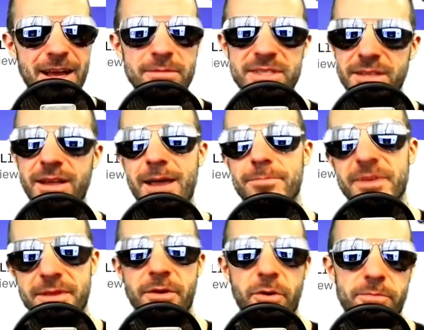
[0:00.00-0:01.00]
I'm still happy
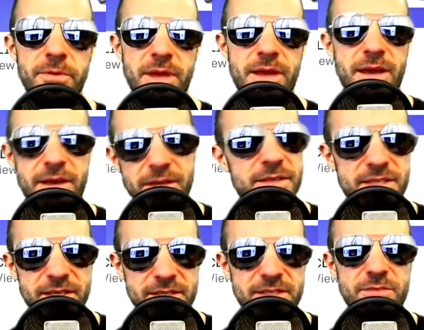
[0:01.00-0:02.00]
that OpenAI
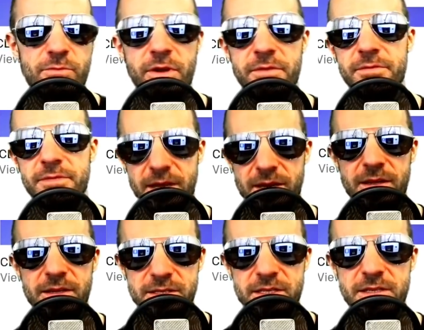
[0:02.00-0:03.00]
exists rather than
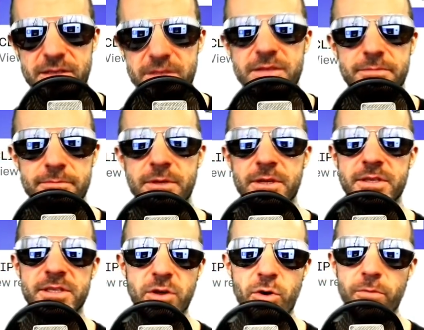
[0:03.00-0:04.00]
it didn't.
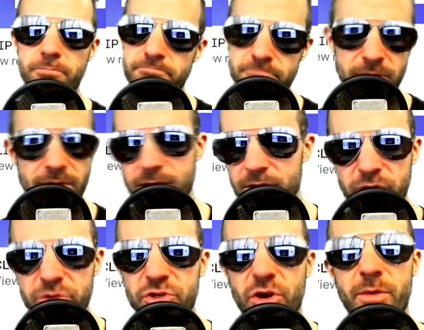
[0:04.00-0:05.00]
So,
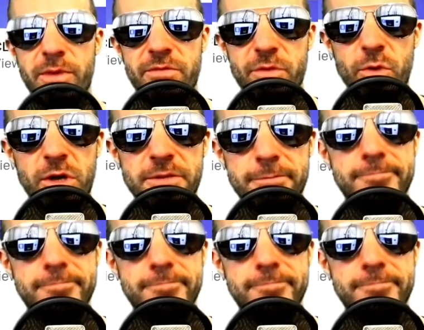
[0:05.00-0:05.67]
good job, everyone.